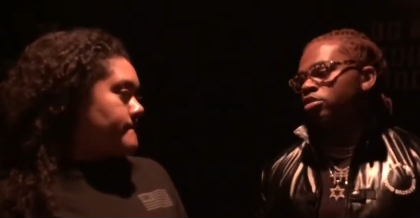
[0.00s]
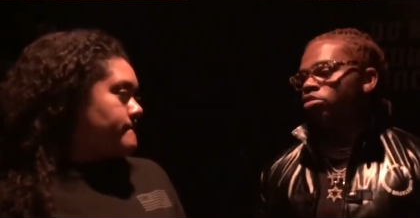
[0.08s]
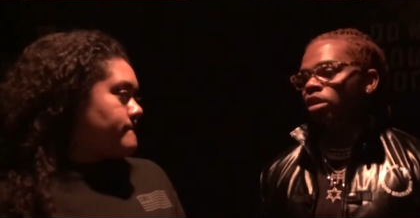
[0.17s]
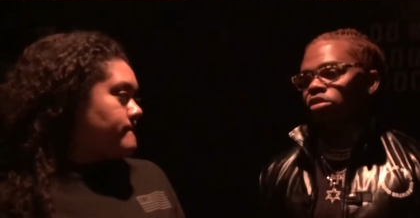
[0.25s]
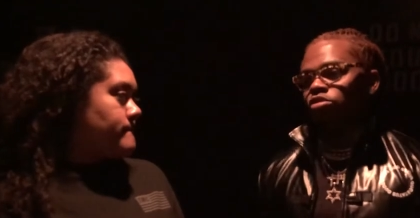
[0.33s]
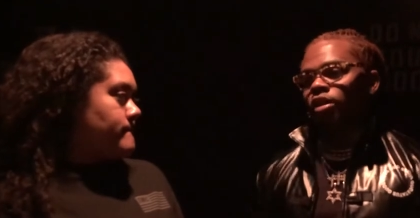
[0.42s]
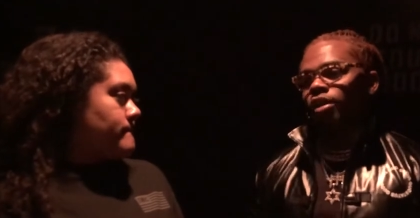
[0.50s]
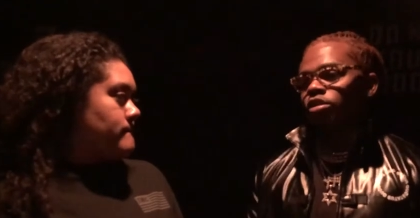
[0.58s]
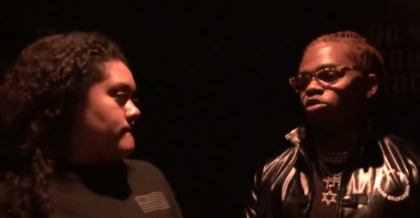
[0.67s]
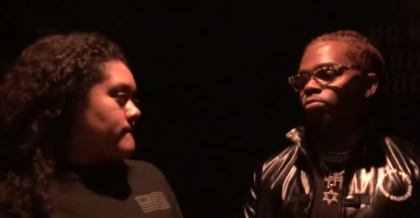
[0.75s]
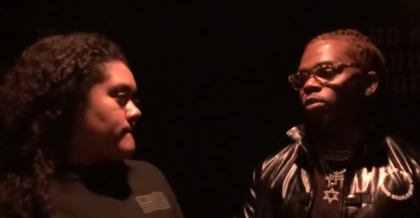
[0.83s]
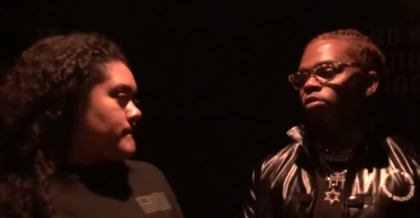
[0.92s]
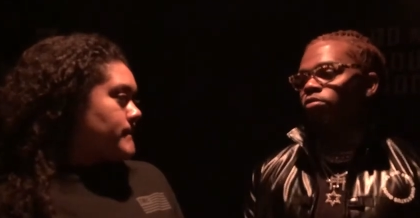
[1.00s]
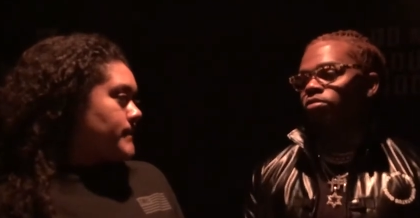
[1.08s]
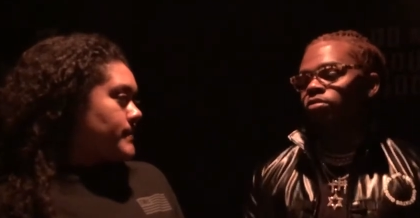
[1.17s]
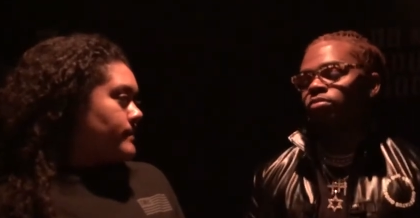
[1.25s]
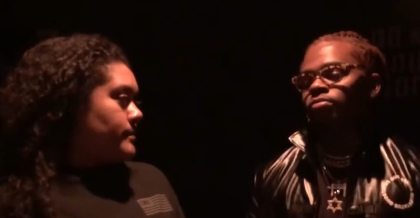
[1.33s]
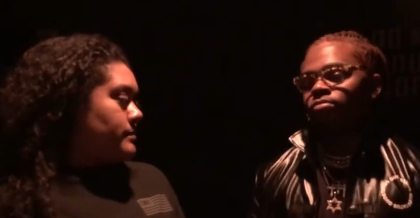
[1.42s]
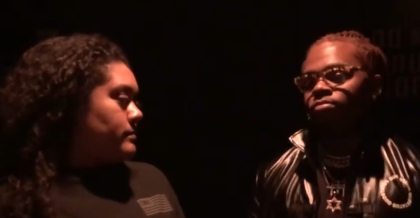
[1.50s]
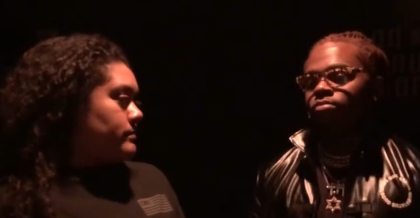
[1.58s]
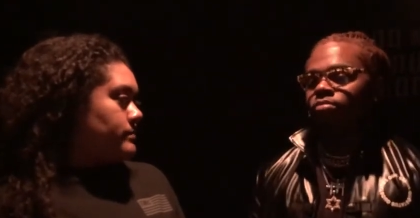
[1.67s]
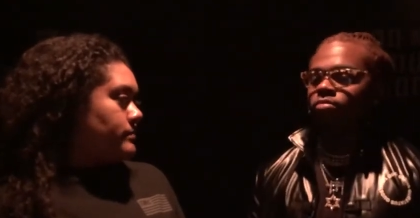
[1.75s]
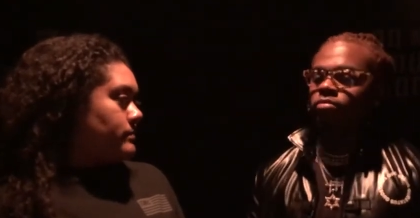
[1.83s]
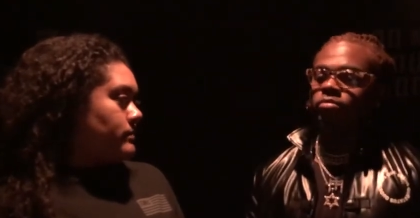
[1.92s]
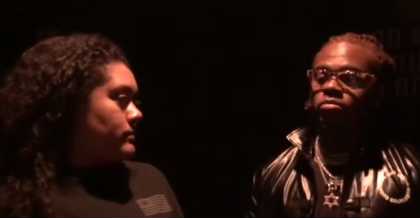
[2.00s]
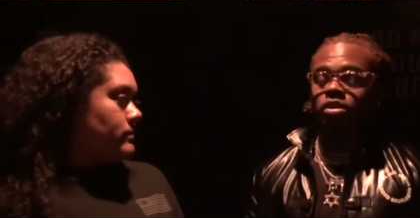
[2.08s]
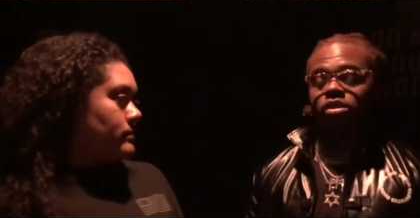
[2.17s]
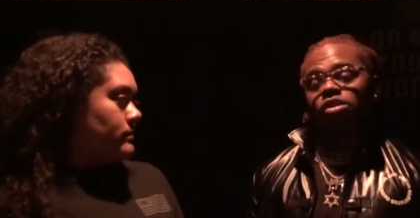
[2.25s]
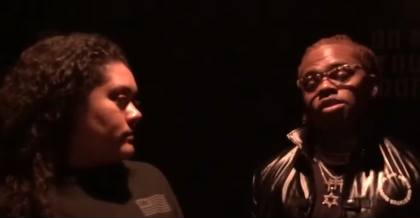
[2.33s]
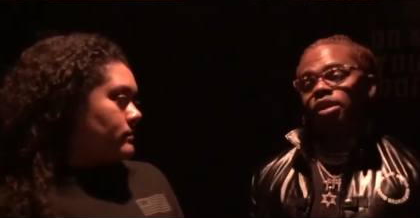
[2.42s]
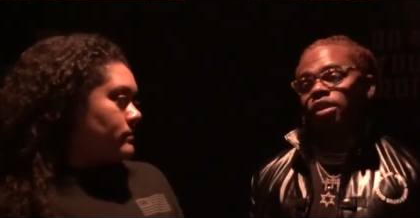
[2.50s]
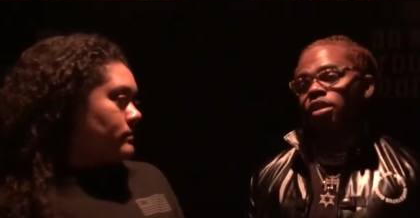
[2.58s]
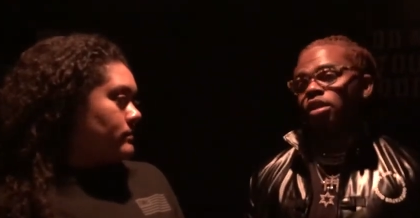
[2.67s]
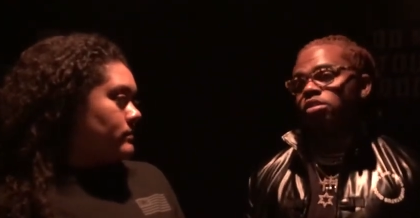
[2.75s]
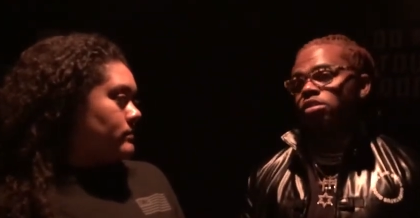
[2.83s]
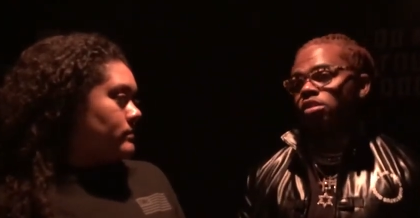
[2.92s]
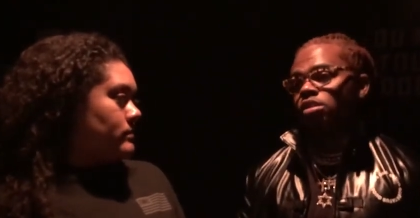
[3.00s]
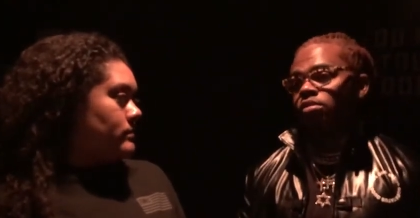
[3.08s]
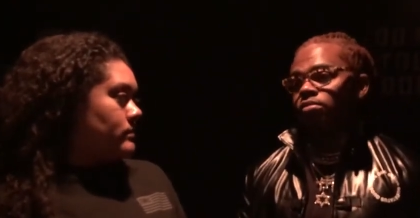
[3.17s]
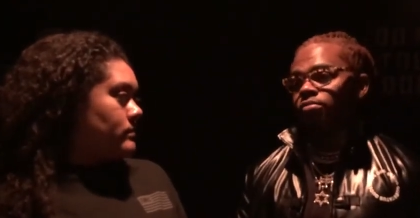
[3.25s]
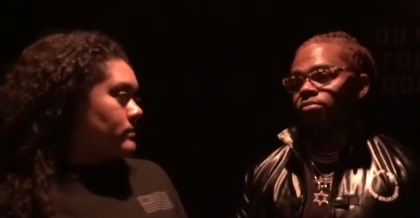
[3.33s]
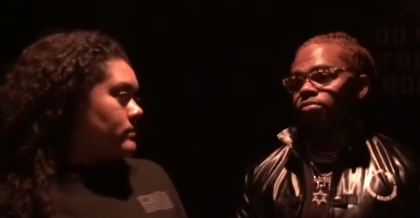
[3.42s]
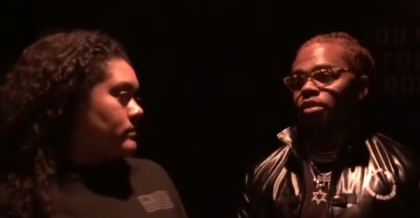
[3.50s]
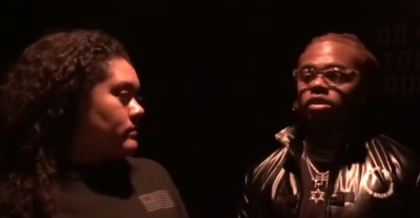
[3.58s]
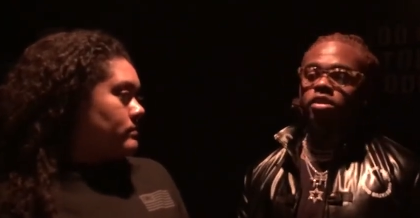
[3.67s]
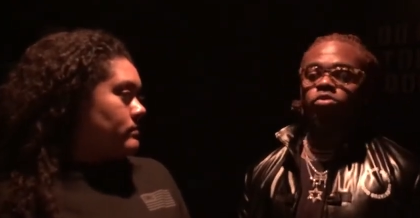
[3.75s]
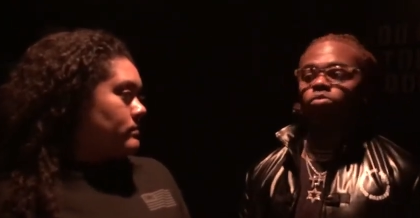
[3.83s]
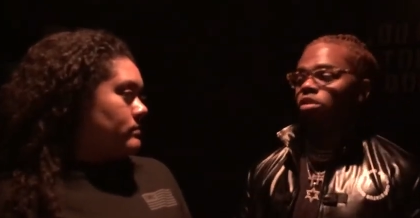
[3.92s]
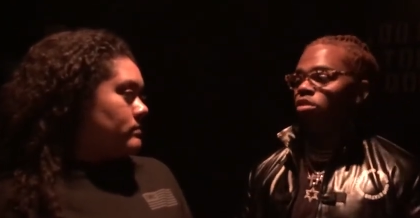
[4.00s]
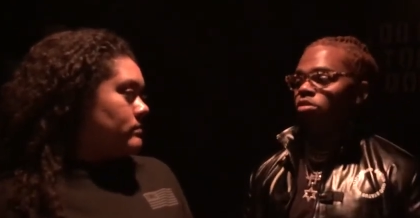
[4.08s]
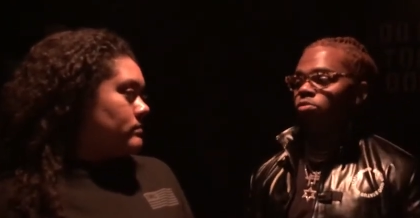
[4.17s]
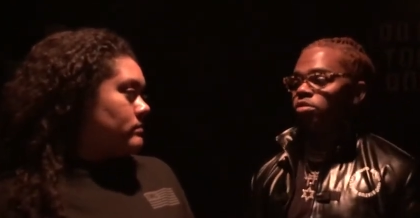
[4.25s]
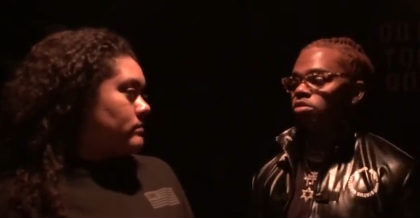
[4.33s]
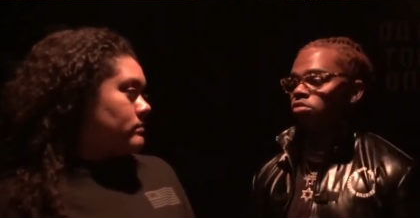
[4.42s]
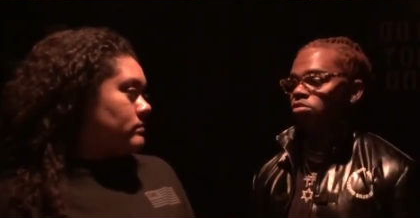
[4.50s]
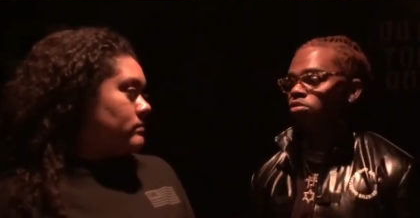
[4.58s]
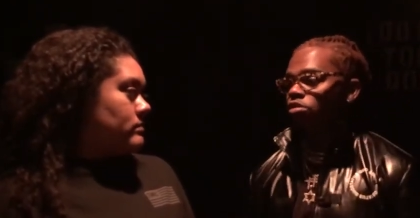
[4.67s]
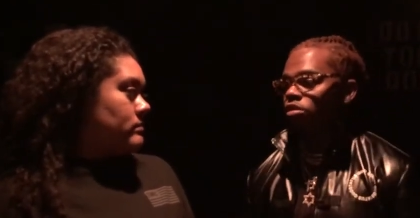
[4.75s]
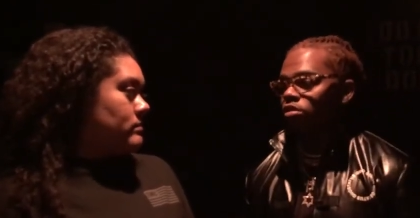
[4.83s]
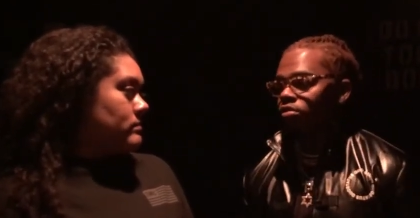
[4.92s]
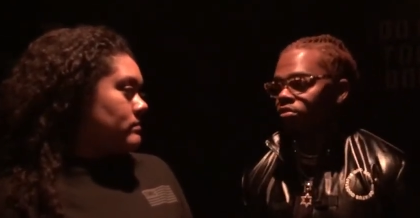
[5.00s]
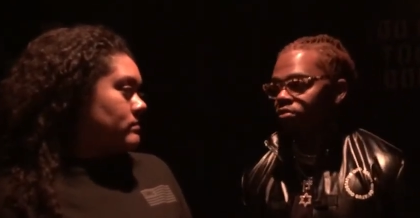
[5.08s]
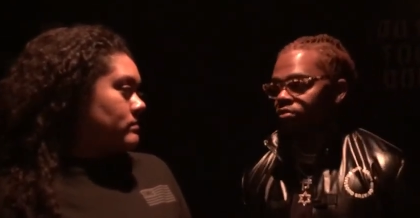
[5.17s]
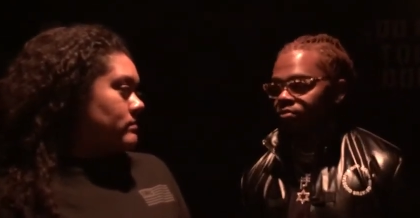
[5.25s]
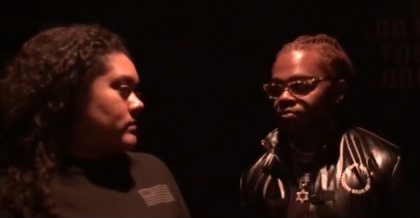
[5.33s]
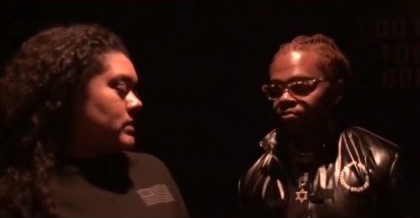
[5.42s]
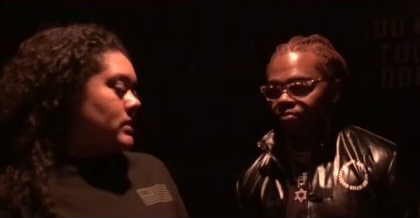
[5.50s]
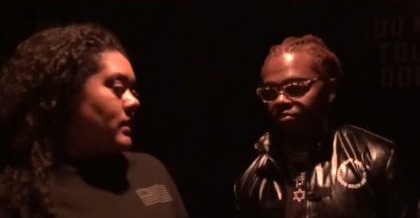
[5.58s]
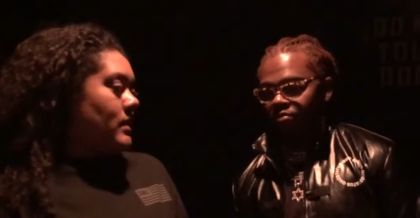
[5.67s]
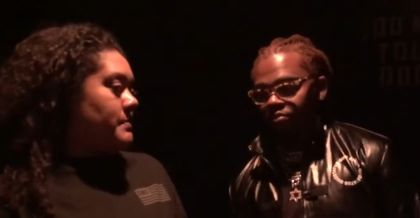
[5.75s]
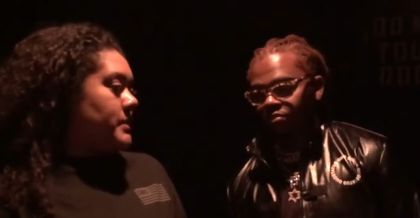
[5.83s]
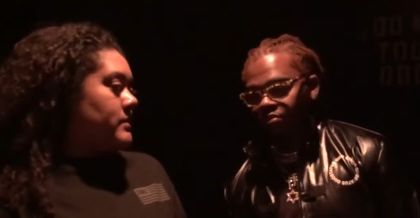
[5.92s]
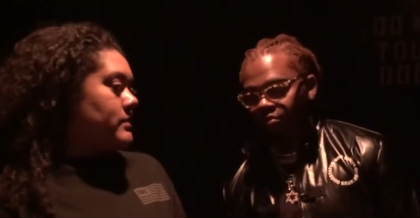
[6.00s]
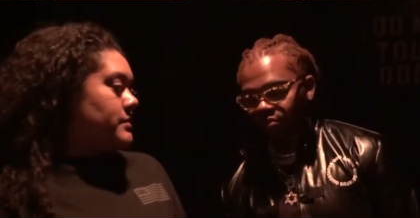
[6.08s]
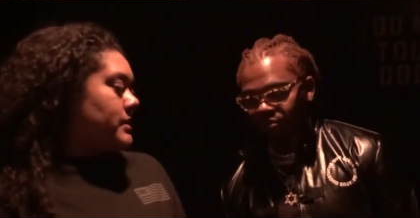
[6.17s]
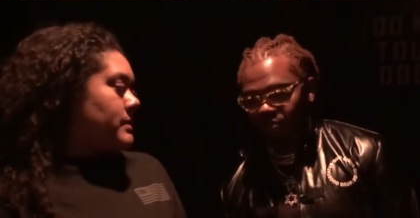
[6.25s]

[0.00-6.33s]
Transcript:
Speaker 1: so so I could do both. But since they canceled it, I just went on and went to New York.
Speaker 2: Hey, I'll be doing